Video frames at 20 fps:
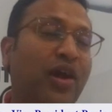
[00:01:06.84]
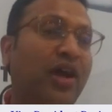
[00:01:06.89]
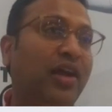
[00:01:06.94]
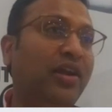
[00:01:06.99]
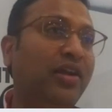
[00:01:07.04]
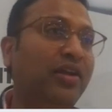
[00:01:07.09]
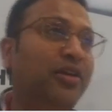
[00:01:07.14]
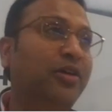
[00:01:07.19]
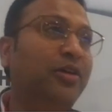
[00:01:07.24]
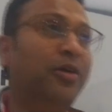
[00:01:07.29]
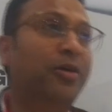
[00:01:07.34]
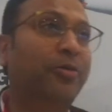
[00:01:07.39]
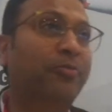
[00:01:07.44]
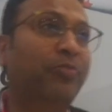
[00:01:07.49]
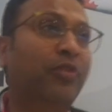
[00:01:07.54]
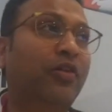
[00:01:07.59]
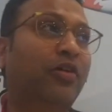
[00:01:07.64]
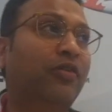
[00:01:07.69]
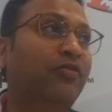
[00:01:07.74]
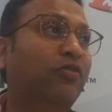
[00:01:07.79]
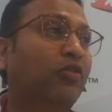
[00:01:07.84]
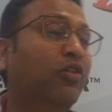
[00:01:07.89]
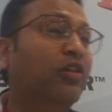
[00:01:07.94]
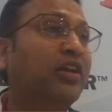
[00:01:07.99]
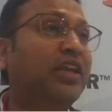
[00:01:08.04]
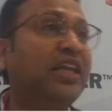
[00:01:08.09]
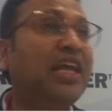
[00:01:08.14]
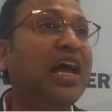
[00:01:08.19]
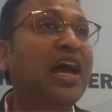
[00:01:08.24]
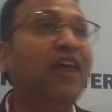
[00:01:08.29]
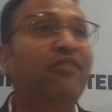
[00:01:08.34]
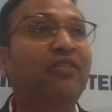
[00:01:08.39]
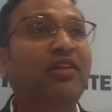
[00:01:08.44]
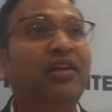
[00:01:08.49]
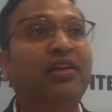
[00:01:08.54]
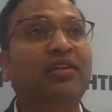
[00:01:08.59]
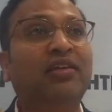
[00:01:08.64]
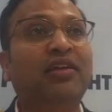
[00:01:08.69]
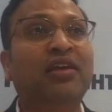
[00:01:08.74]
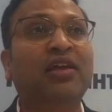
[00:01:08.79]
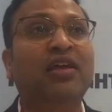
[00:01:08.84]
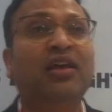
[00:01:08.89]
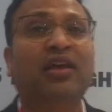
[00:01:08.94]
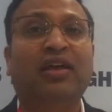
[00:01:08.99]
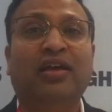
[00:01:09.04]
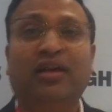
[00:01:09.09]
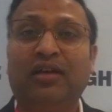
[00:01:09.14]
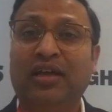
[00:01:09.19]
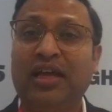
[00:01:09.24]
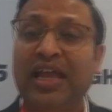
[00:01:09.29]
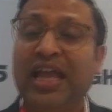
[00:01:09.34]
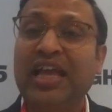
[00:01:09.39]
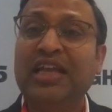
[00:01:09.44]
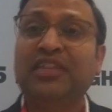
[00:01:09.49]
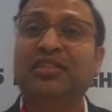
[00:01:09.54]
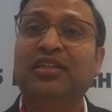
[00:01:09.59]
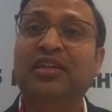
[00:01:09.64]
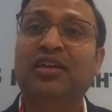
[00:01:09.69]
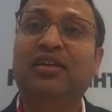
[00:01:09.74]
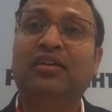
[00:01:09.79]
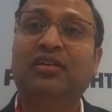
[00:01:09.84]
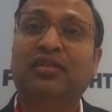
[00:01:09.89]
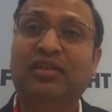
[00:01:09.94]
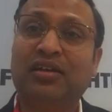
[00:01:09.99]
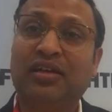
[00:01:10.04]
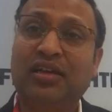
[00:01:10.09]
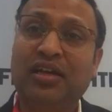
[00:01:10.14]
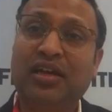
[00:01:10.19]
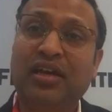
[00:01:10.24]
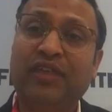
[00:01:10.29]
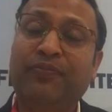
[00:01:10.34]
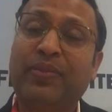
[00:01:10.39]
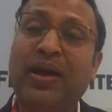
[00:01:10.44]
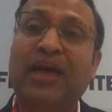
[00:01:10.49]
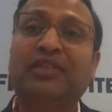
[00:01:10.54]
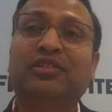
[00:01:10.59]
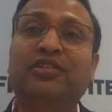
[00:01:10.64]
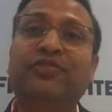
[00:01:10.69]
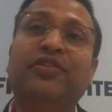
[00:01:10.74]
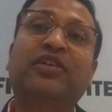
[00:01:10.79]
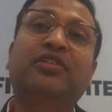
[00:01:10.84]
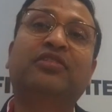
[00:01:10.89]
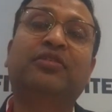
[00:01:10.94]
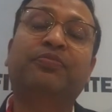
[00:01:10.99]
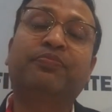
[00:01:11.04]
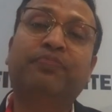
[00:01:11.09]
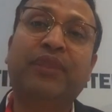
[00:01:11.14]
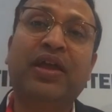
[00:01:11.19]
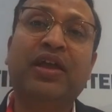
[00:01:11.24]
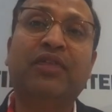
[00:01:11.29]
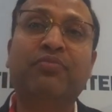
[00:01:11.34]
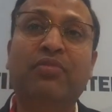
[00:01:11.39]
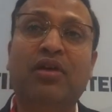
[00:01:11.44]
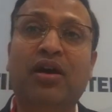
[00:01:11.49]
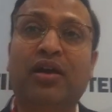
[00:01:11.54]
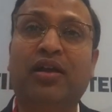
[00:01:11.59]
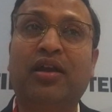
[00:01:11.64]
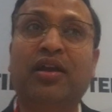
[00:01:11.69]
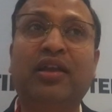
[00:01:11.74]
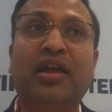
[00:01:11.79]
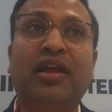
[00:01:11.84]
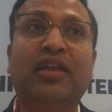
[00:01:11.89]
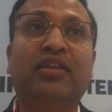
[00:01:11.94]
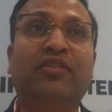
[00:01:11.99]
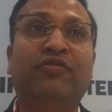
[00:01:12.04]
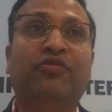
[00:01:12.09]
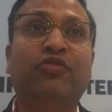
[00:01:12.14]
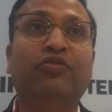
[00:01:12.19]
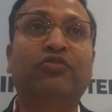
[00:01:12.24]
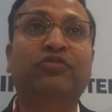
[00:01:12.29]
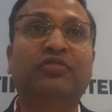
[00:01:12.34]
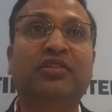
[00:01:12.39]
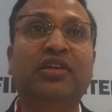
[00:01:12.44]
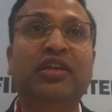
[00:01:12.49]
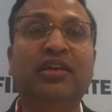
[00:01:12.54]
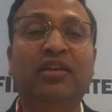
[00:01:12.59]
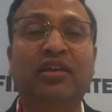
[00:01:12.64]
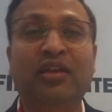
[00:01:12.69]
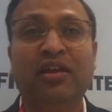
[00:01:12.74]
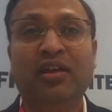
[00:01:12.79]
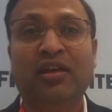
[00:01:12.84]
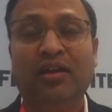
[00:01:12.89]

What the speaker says: And for DHavilland, Asia Pacific is a big market. And if you see,